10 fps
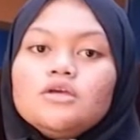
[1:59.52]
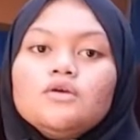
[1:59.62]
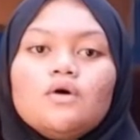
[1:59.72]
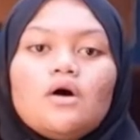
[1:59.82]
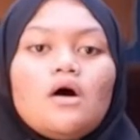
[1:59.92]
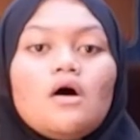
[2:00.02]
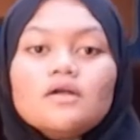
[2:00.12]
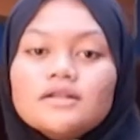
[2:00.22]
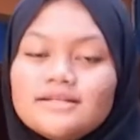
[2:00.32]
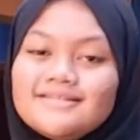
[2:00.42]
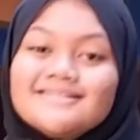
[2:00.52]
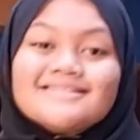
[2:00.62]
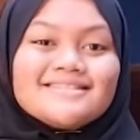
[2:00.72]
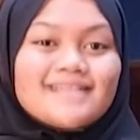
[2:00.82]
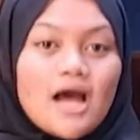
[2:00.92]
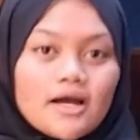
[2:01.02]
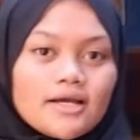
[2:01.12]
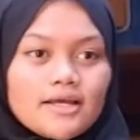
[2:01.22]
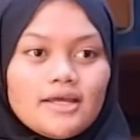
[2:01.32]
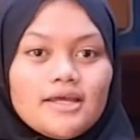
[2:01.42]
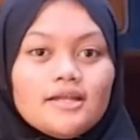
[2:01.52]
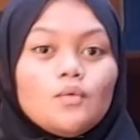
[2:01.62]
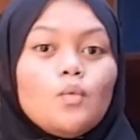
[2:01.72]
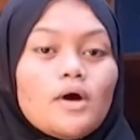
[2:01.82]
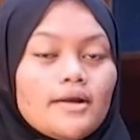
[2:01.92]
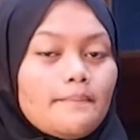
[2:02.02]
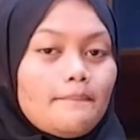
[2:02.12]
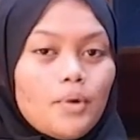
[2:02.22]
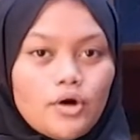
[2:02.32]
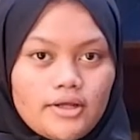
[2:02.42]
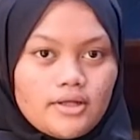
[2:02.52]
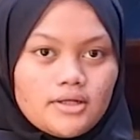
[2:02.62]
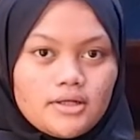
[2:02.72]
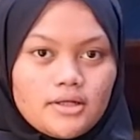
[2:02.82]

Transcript: you only stuck in one point.